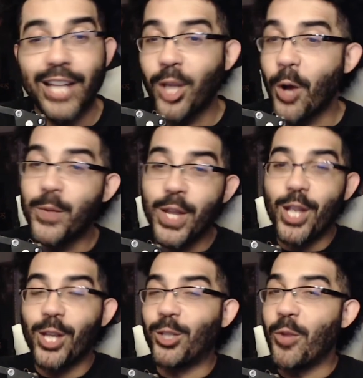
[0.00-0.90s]
So
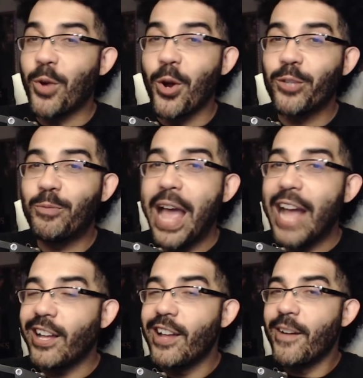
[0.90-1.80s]
Supergirl's
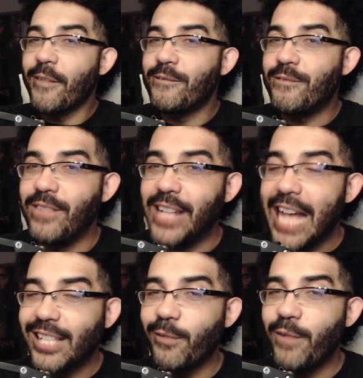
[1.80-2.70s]
back.
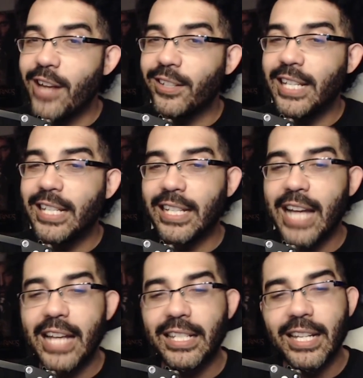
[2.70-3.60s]
Last and final season,
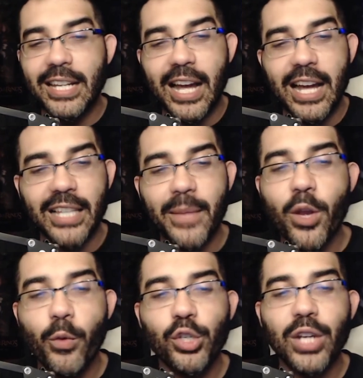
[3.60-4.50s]
guys. Let me know
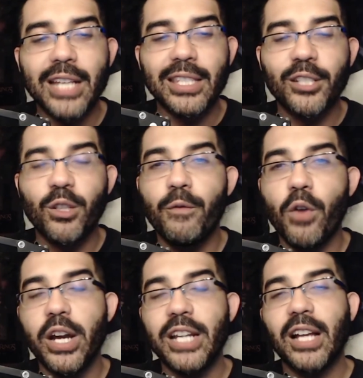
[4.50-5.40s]
what you guys think so
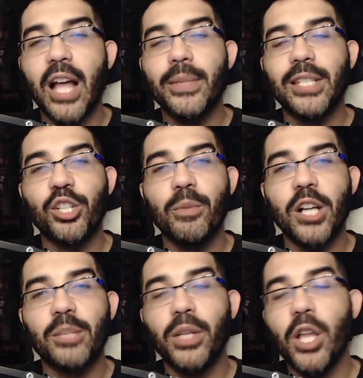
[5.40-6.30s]
far in the comment section
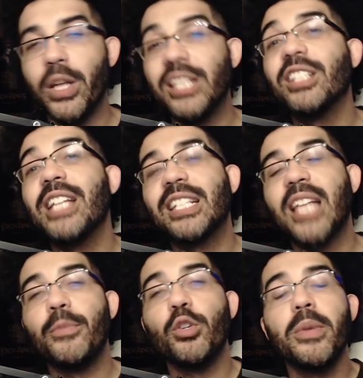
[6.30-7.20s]
box below. Until next
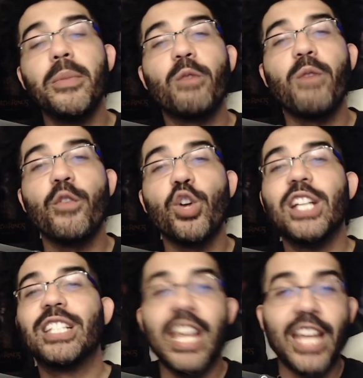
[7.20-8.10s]
time, do me a big favor.
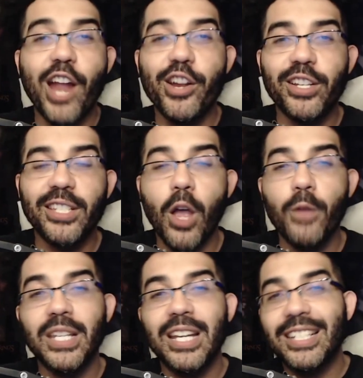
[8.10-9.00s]
Take care of
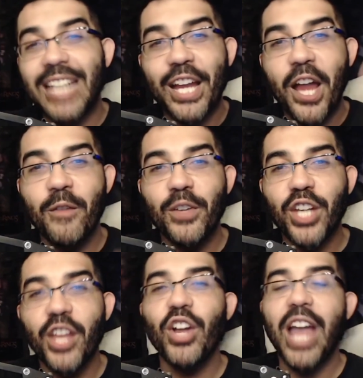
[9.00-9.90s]
yourselves. Take care of each
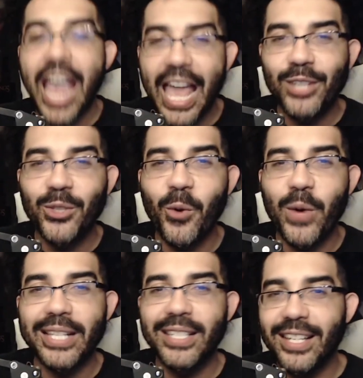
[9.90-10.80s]
other. And as
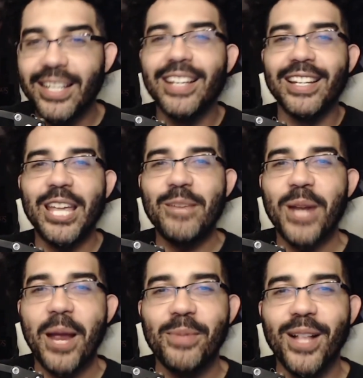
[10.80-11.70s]
always, keep it
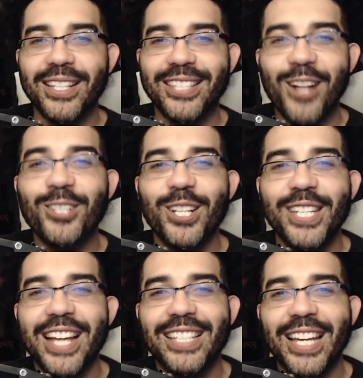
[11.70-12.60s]
A+. I'll talk to
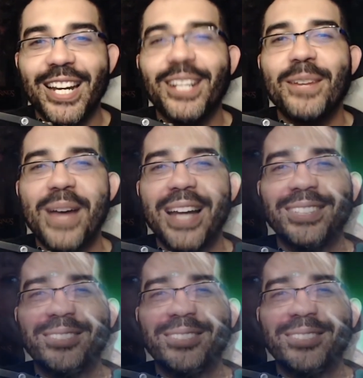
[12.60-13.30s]
you guys later. Bye.